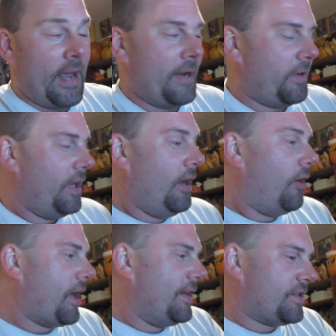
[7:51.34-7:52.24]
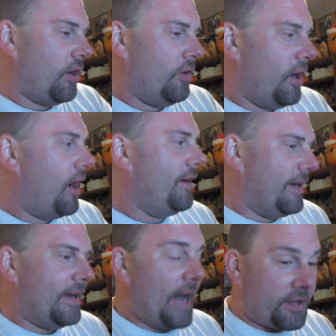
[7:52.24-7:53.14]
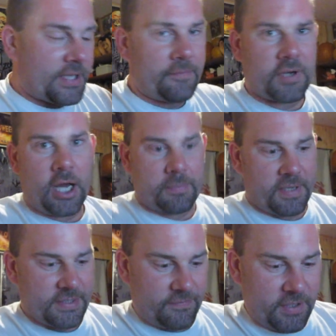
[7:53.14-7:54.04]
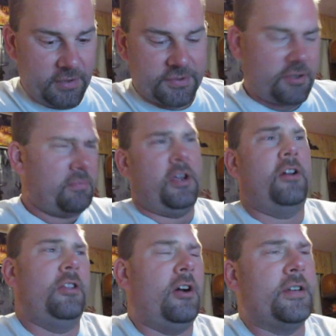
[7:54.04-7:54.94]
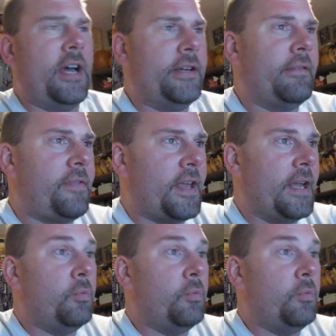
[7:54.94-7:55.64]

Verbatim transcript: Anyway, okay, so now it's time for cock because the video is going to be all long now and everything,